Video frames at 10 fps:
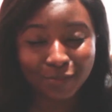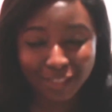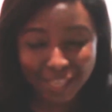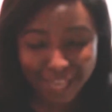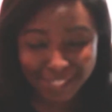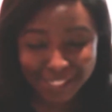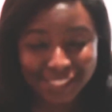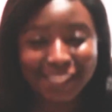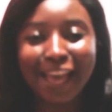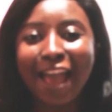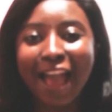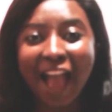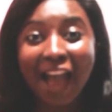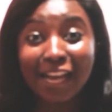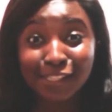Yes,
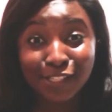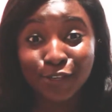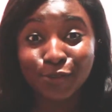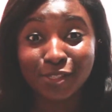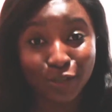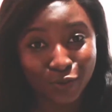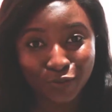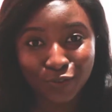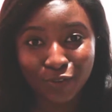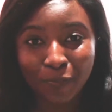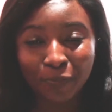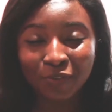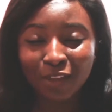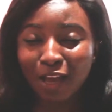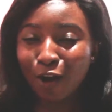ask yourself,
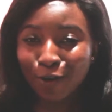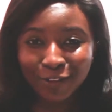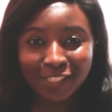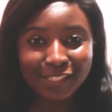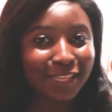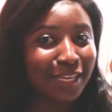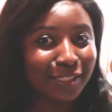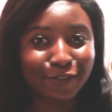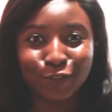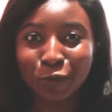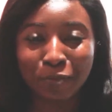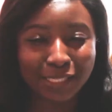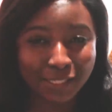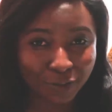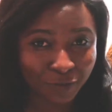all these things I've told
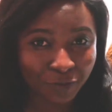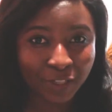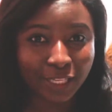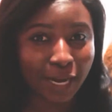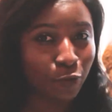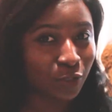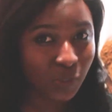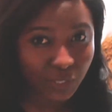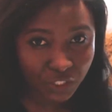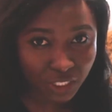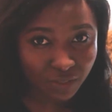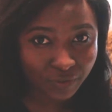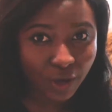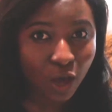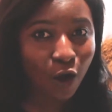myself that I want to achieve,
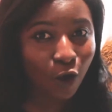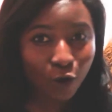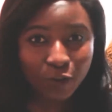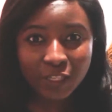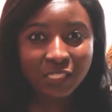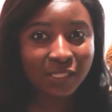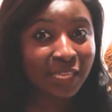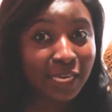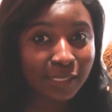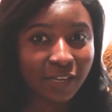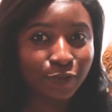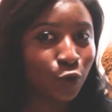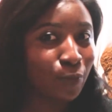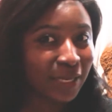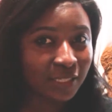all these things that I've
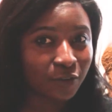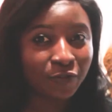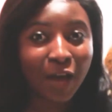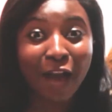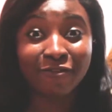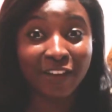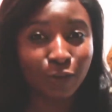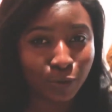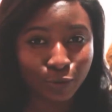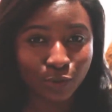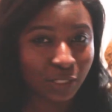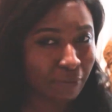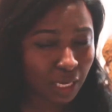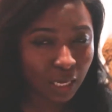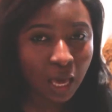told myself are valuable to
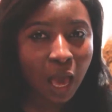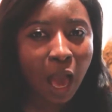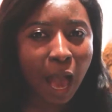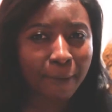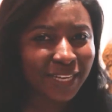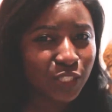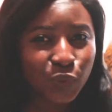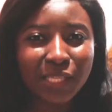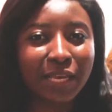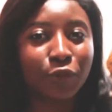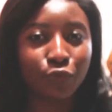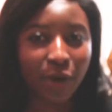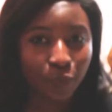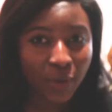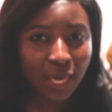me, am I doing them the
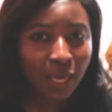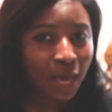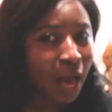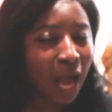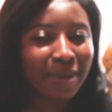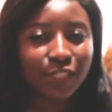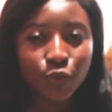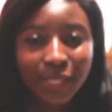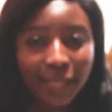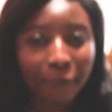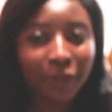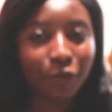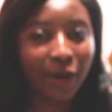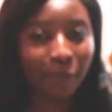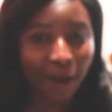right way? Am I doing them in the
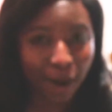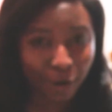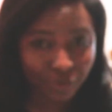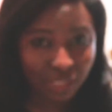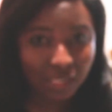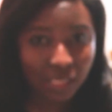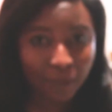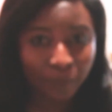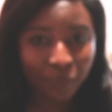right priority?